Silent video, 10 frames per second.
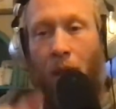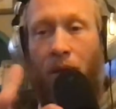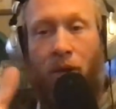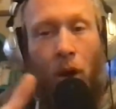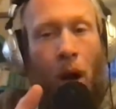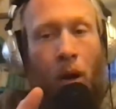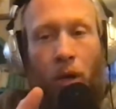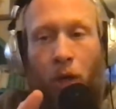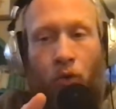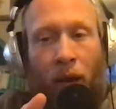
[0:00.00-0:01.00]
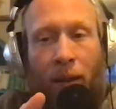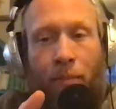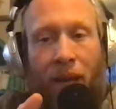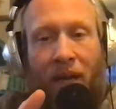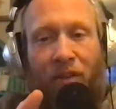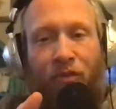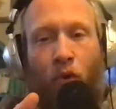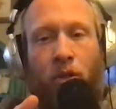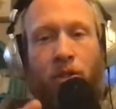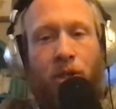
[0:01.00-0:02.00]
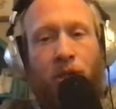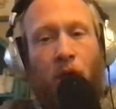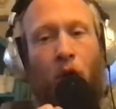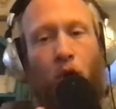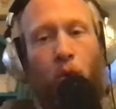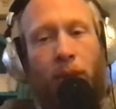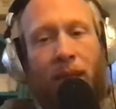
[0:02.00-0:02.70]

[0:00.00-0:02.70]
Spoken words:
There are a great many forces who would